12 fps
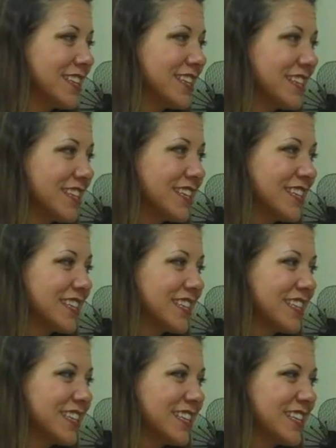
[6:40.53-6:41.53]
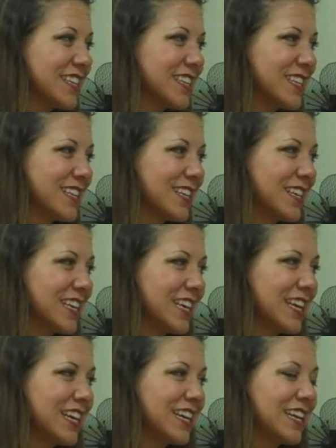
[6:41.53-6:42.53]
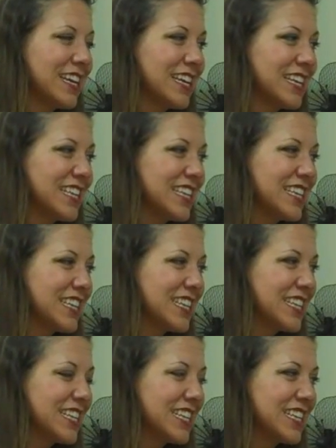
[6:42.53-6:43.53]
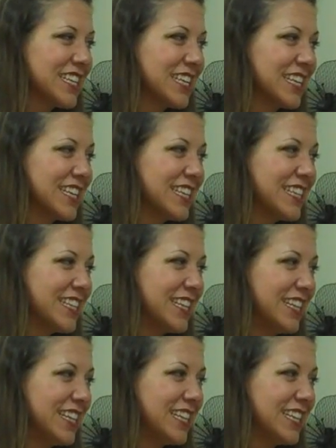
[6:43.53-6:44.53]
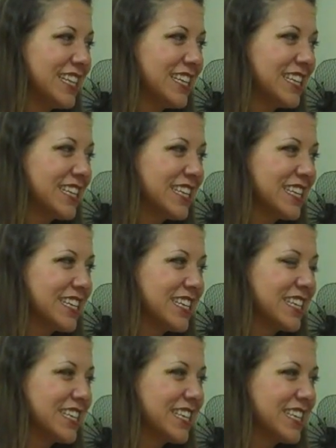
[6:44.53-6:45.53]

(silent)